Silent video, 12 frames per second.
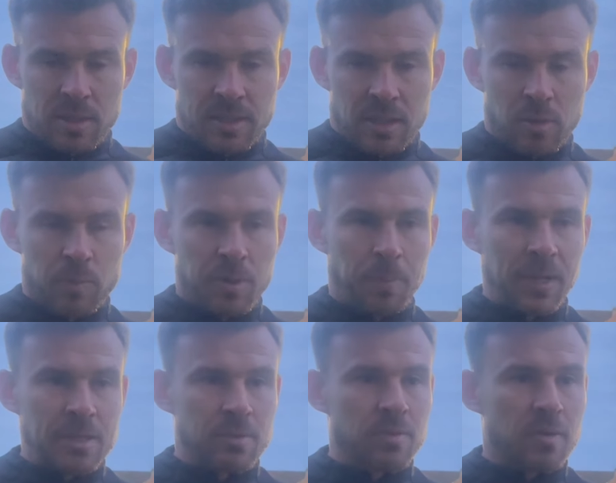Along with the
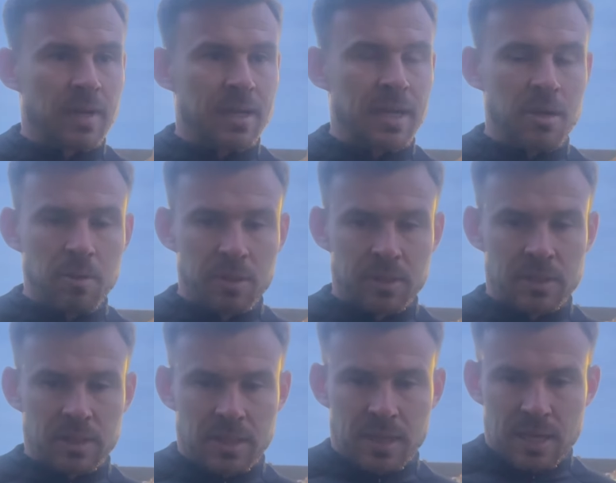players we've got right now,
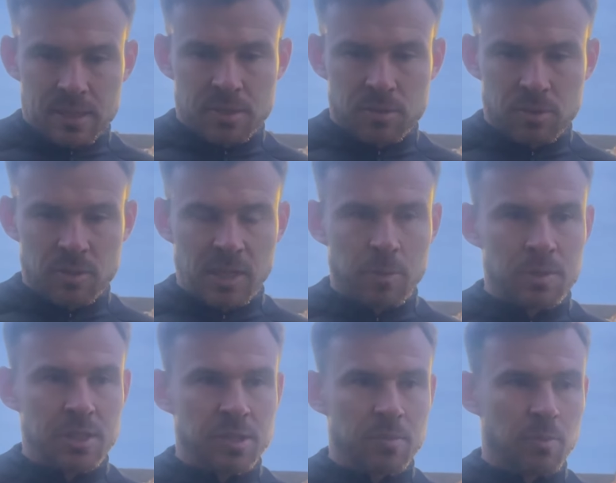it's another good
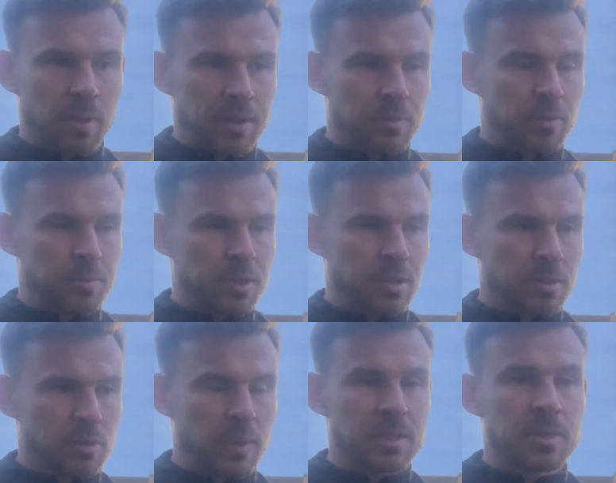acquisition. I think we're up to
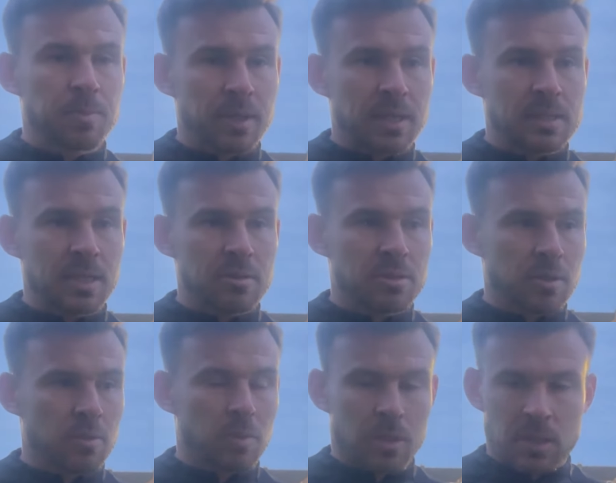20 players now,
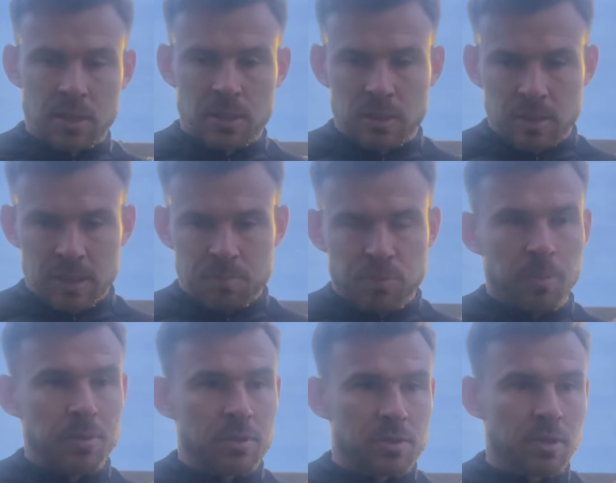so that's
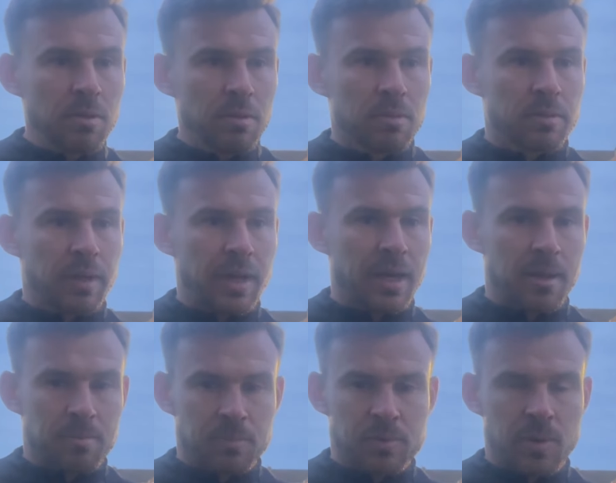probably us done.
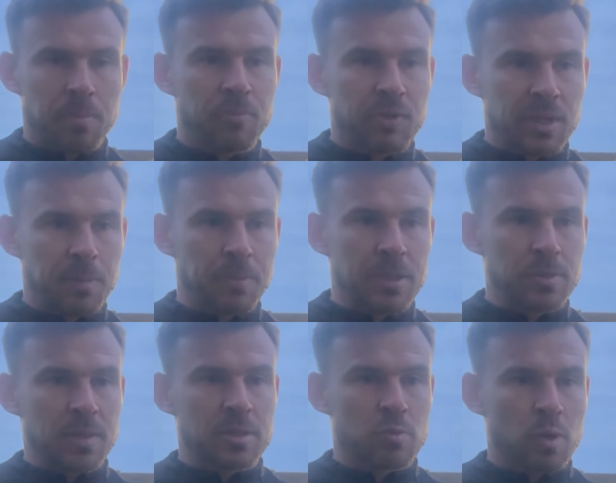So I'm really pleased
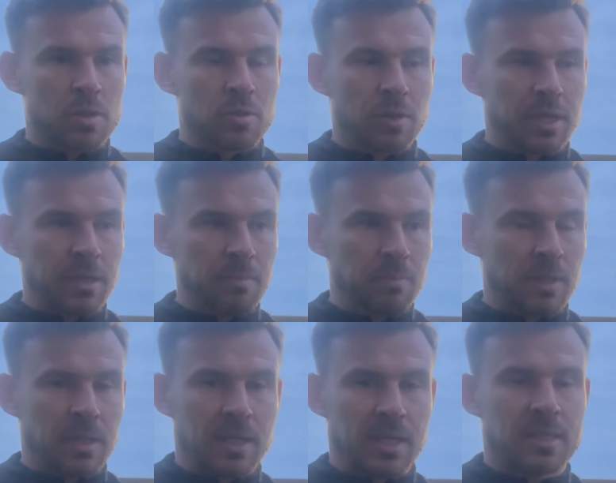how the squad's looking.
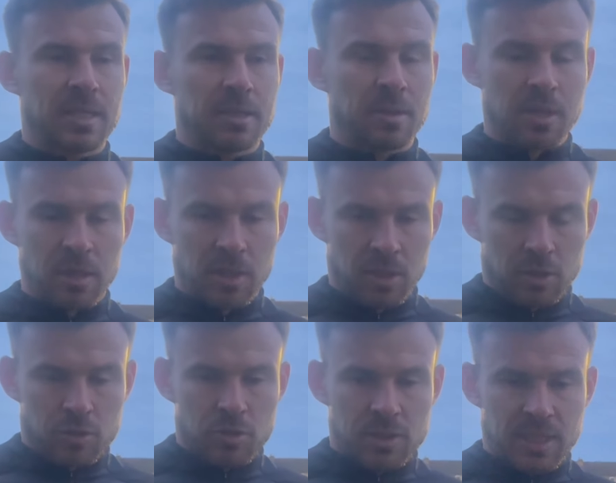Like I say,
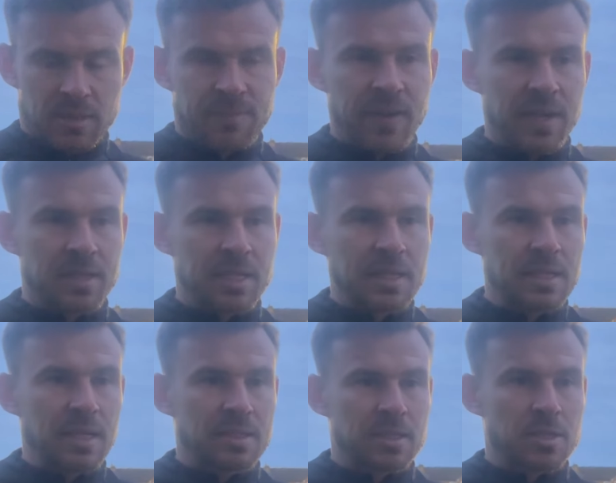just get the finer
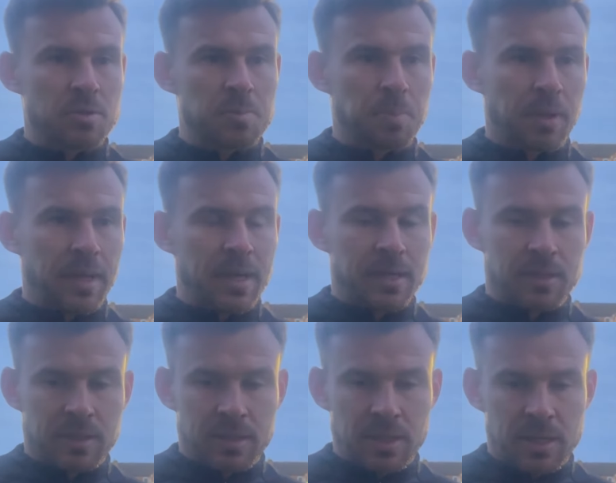details into his play
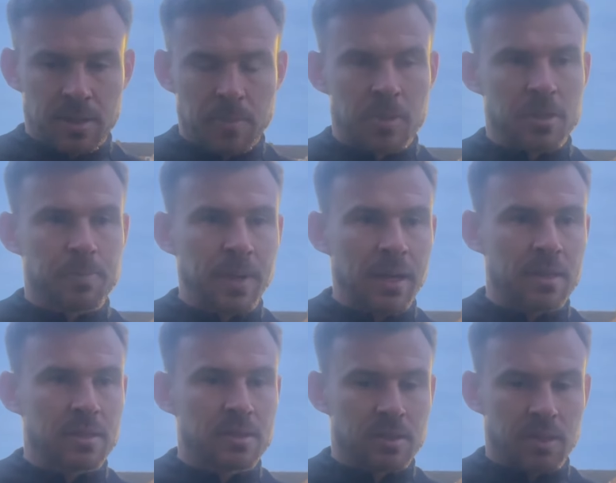and his
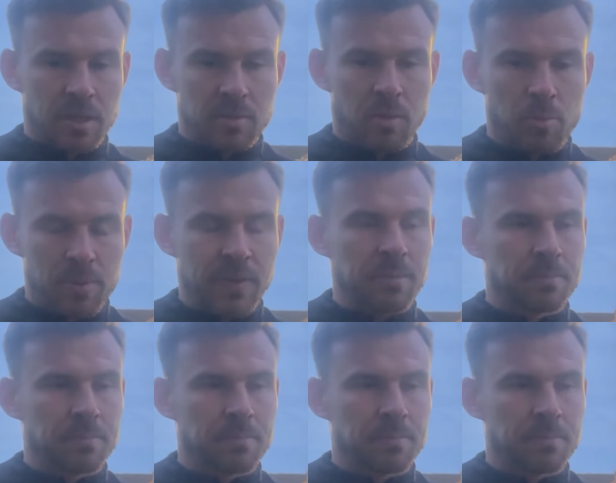patterns, and we'll be fine.